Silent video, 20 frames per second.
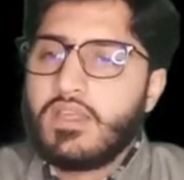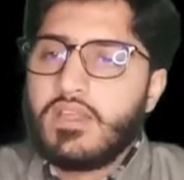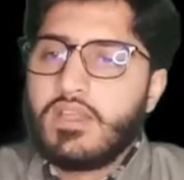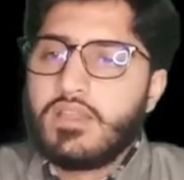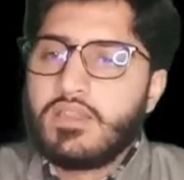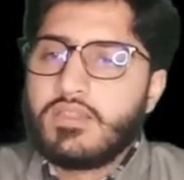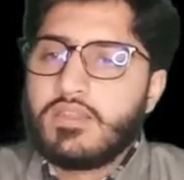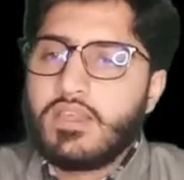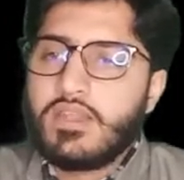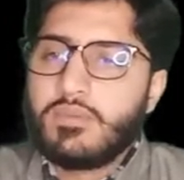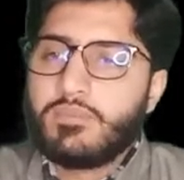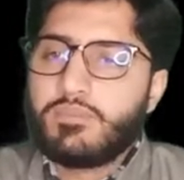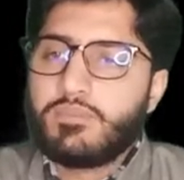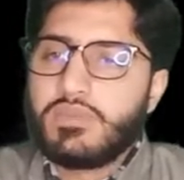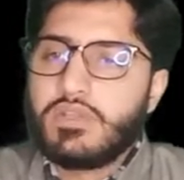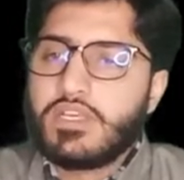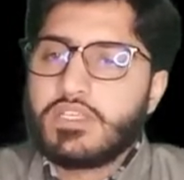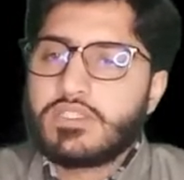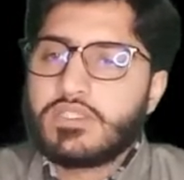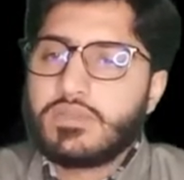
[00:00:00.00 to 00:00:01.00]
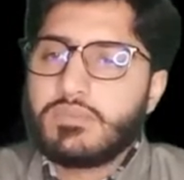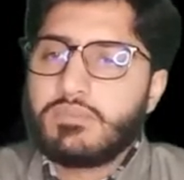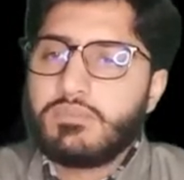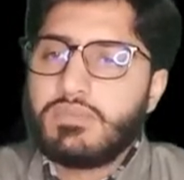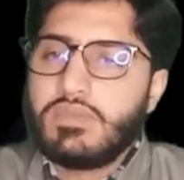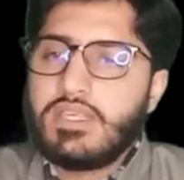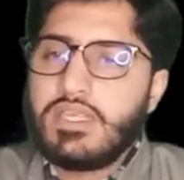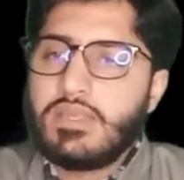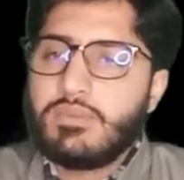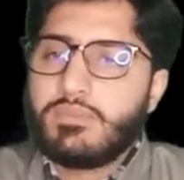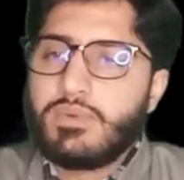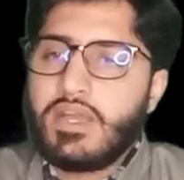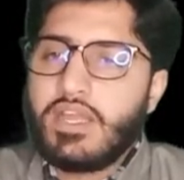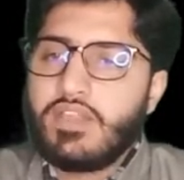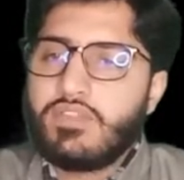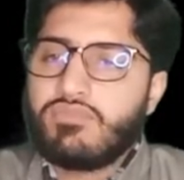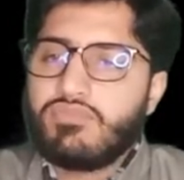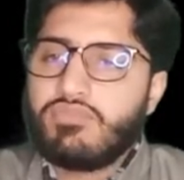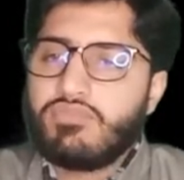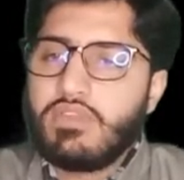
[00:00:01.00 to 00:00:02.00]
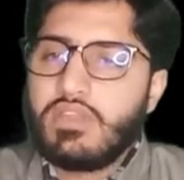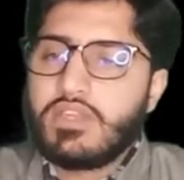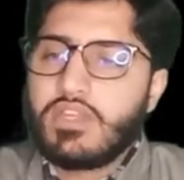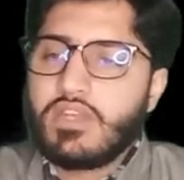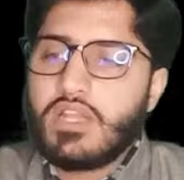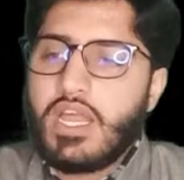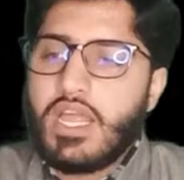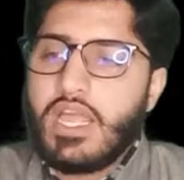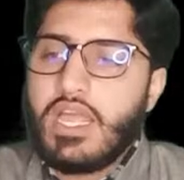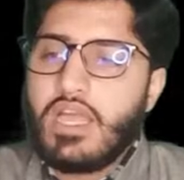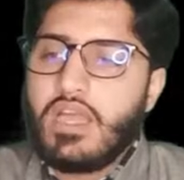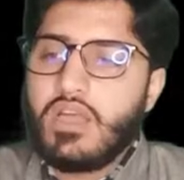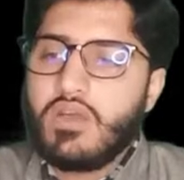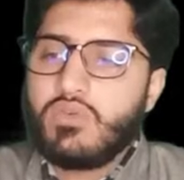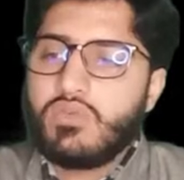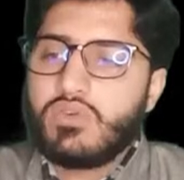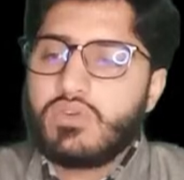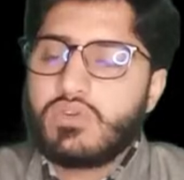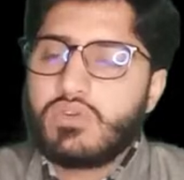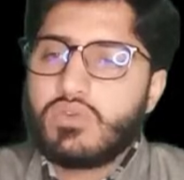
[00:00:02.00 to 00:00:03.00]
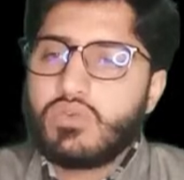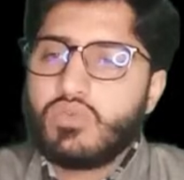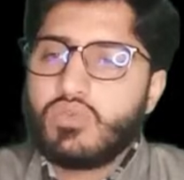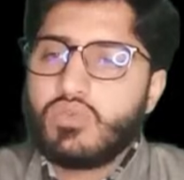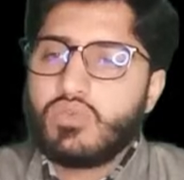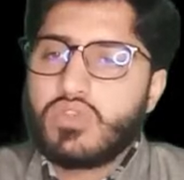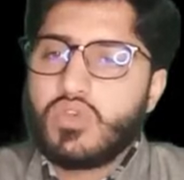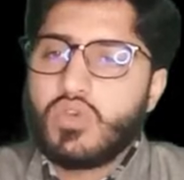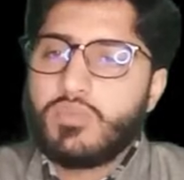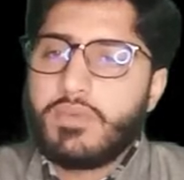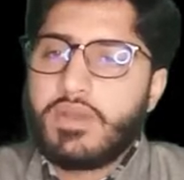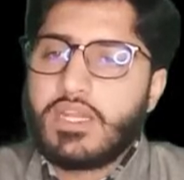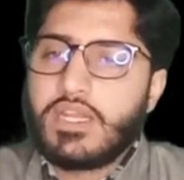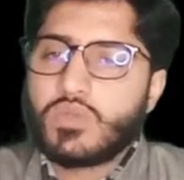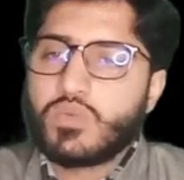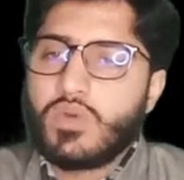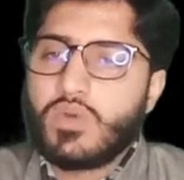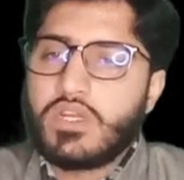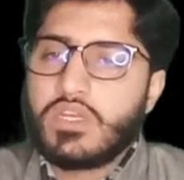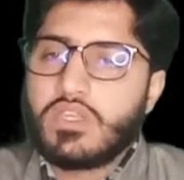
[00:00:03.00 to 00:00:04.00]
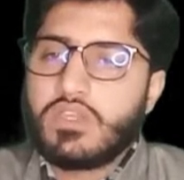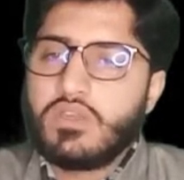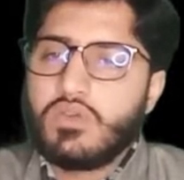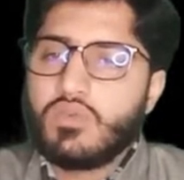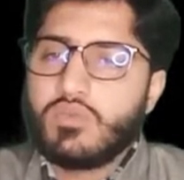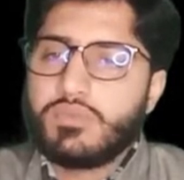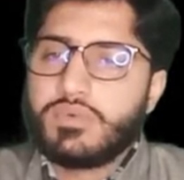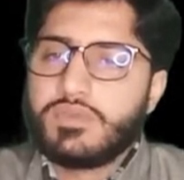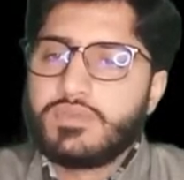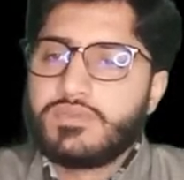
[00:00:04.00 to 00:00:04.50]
then plus b by 3, then I have 2 cube minus 1 cube.